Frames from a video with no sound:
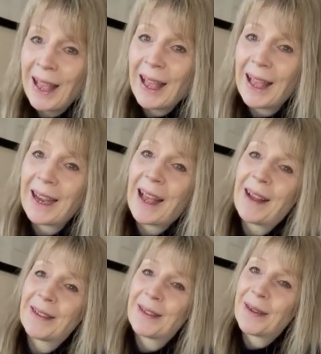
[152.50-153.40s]
and
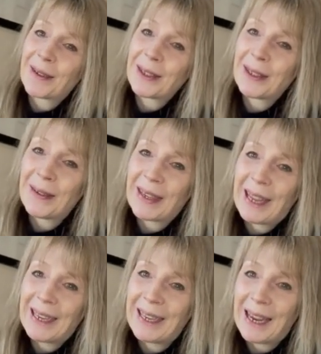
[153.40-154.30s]
I'll talk to you
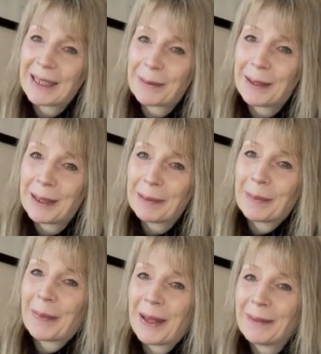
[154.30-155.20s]
again next week.
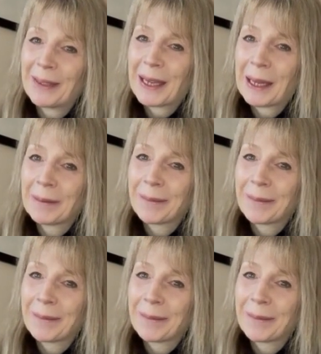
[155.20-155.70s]
Bye for now.